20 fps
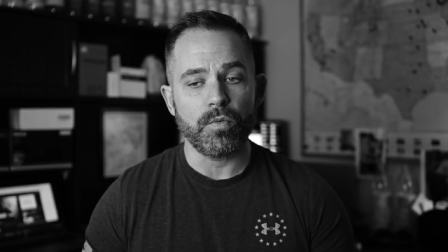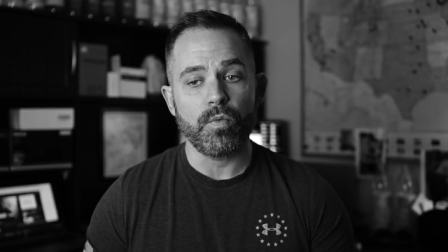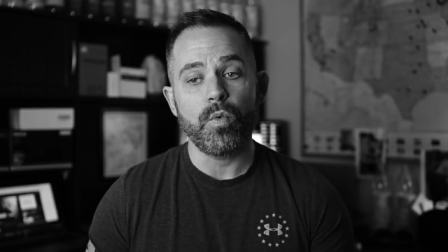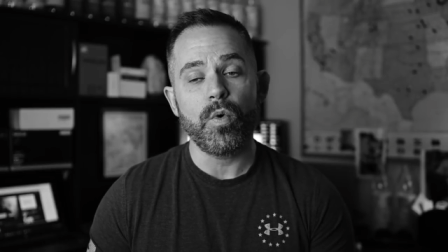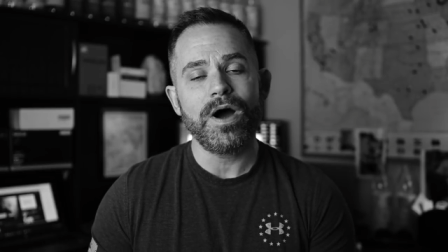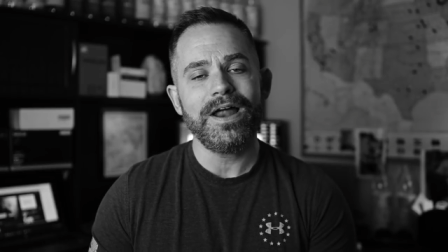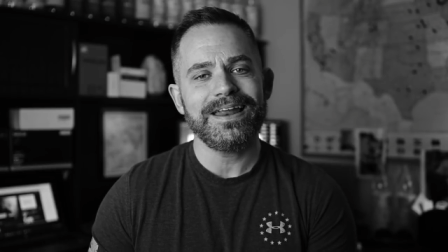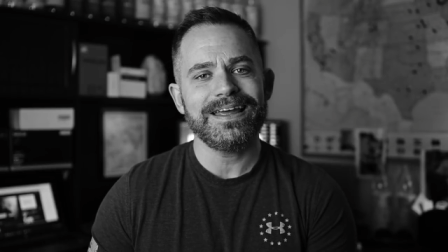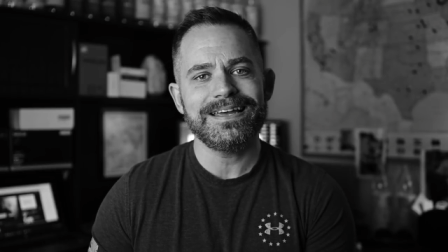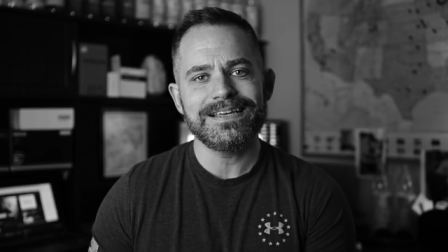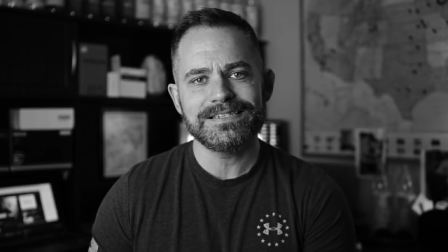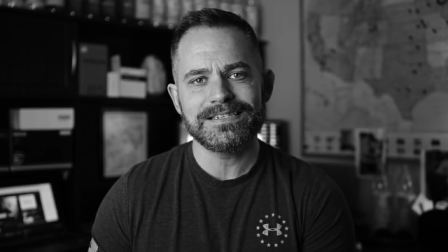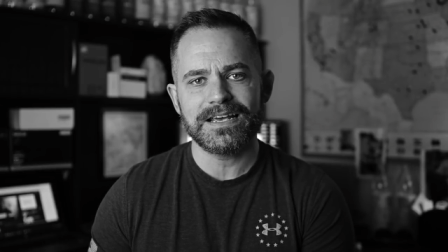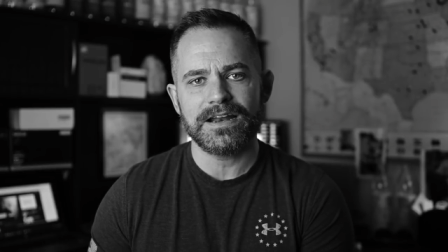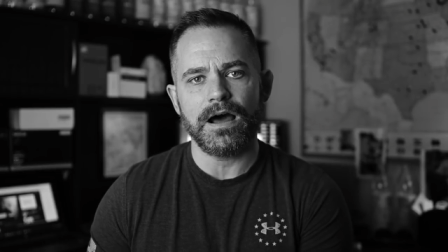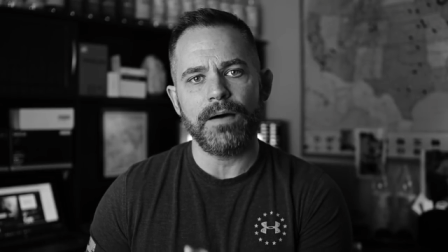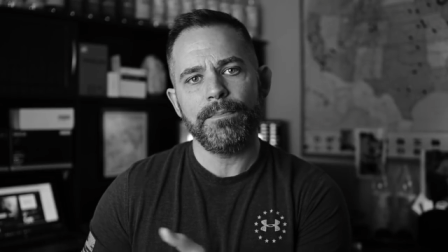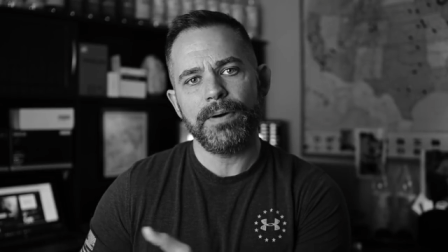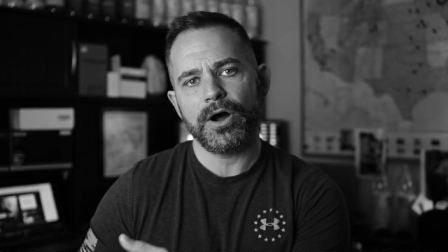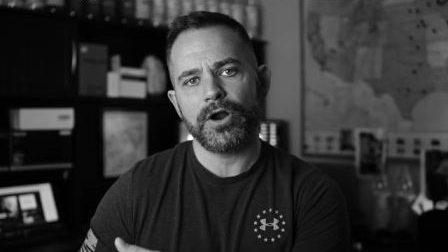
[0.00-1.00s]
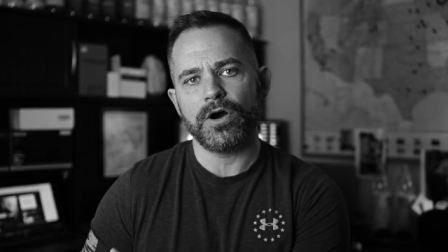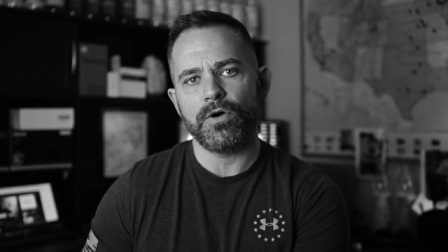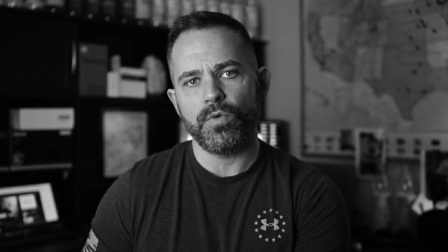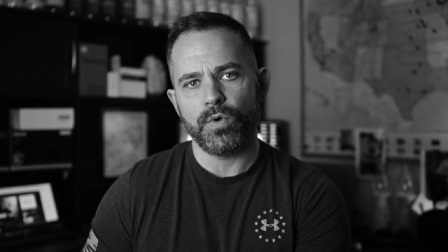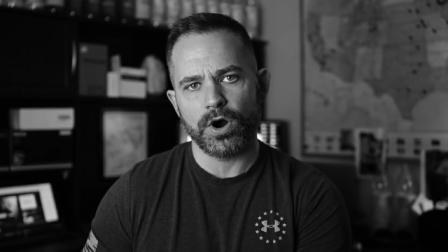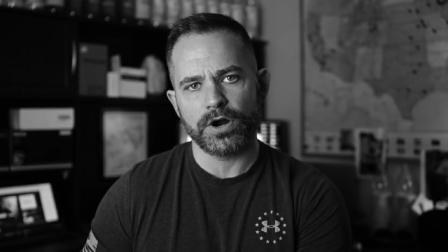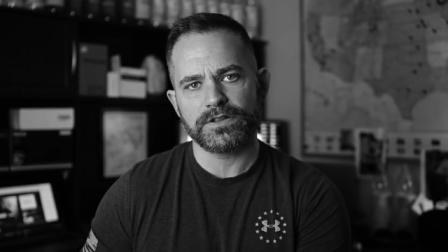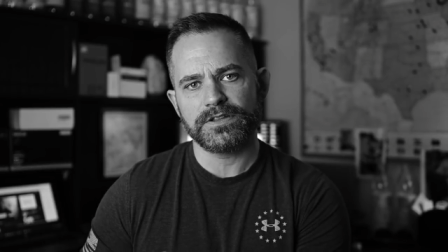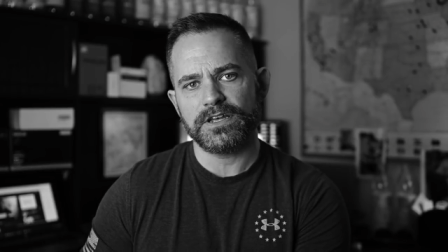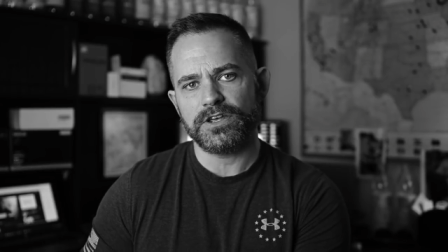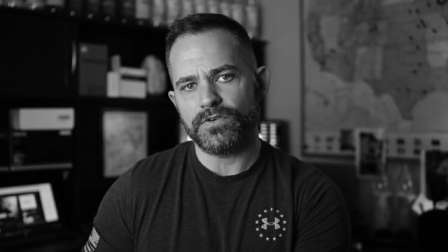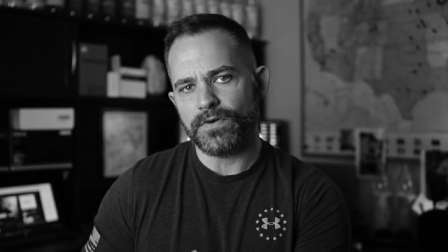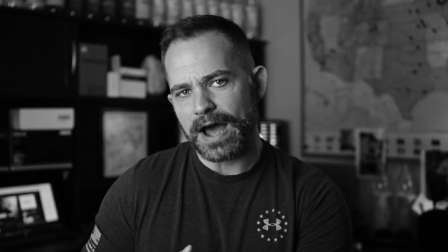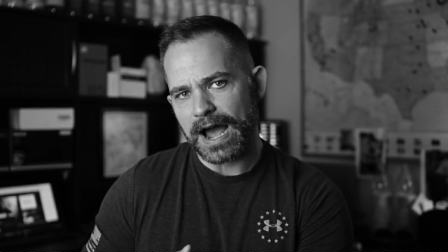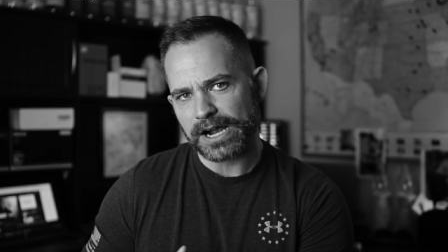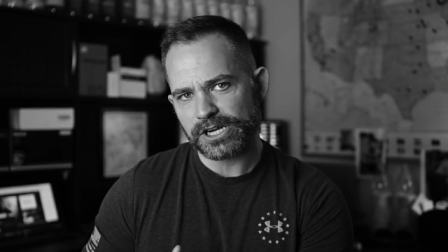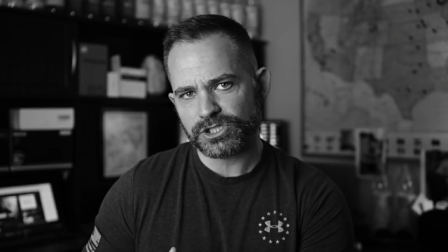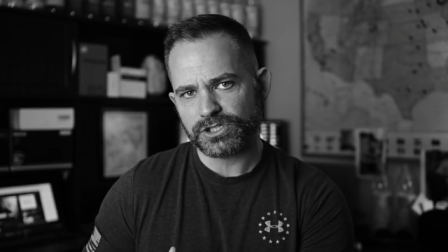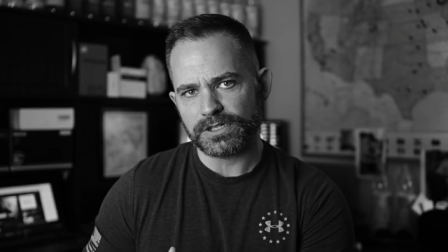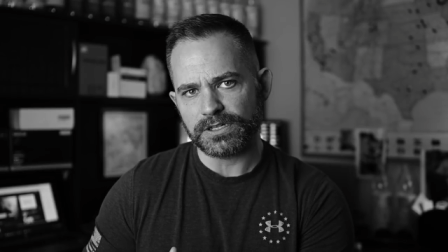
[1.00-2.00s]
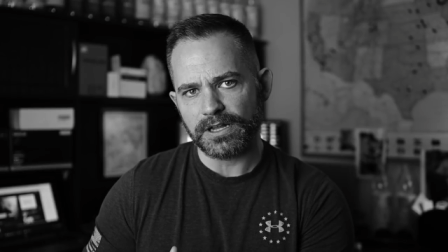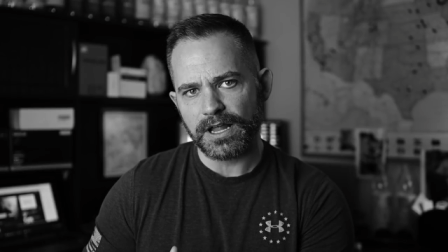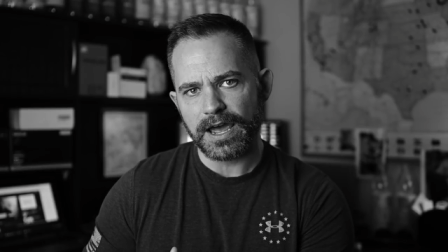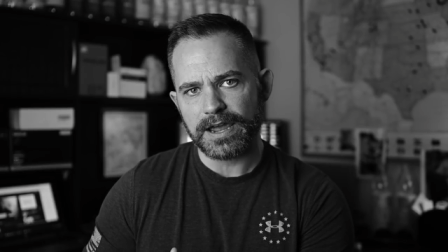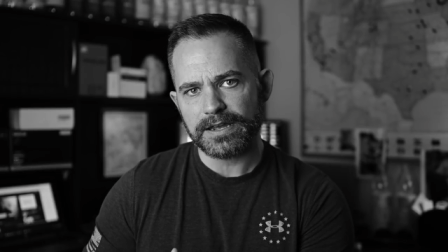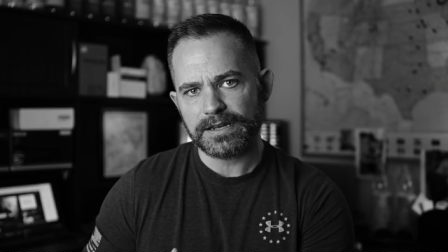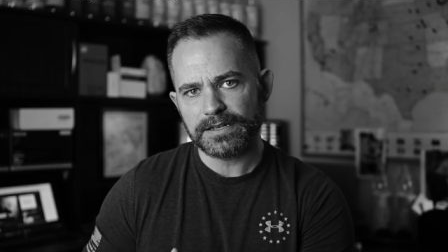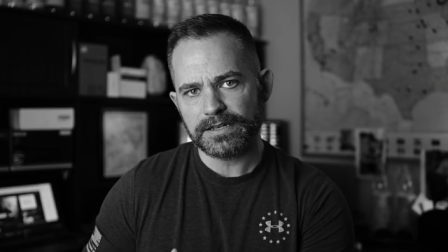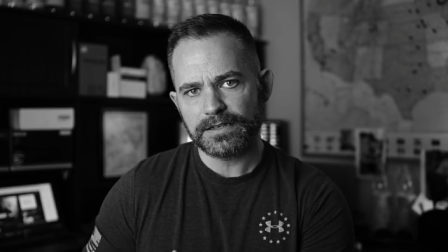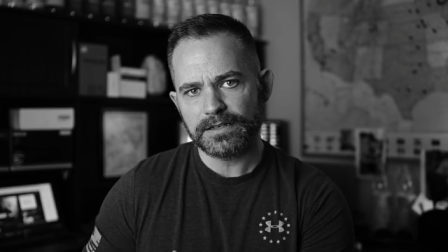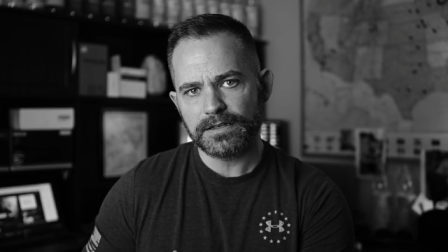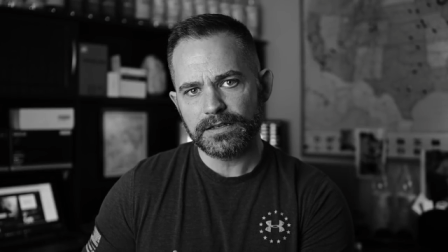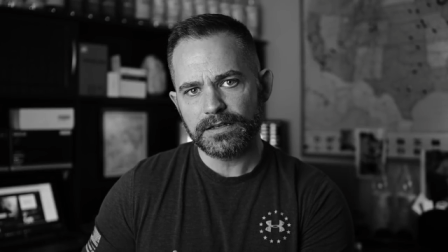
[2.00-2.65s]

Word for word: What is it about our work that you actually like?